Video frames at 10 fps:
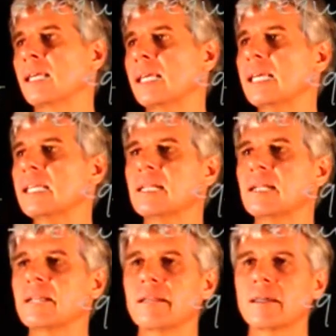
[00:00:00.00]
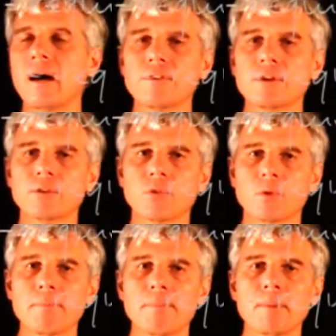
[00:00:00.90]
easily recovered from
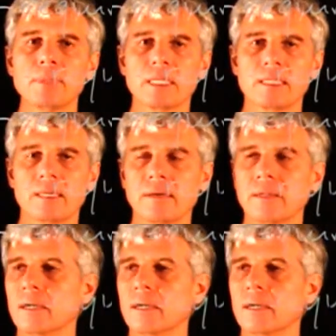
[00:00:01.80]
a public key.